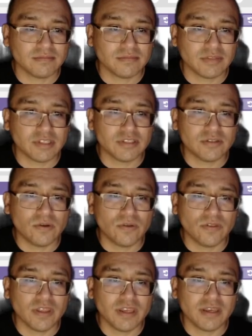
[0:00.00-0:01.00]
this whole
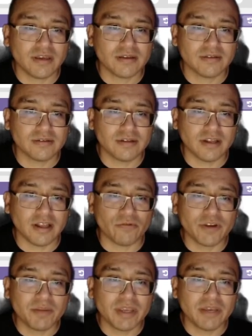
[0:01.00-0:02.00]
thing. A
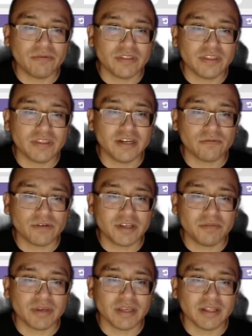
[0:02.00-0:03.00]
repeat within a
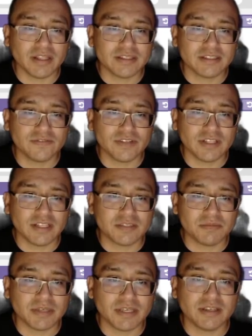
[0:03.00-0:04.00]
repeat. Let's see if it lets
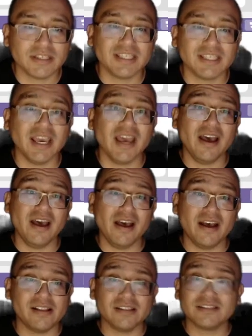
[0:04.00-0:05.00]
me.
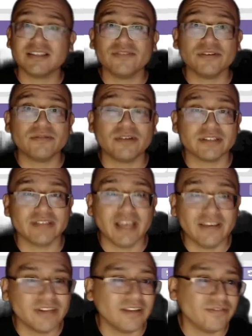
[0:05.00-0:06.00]
Yeah, let's see if it works. I
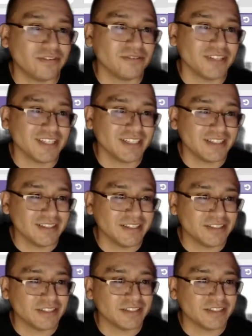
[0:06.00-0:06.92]
haven't ever really done this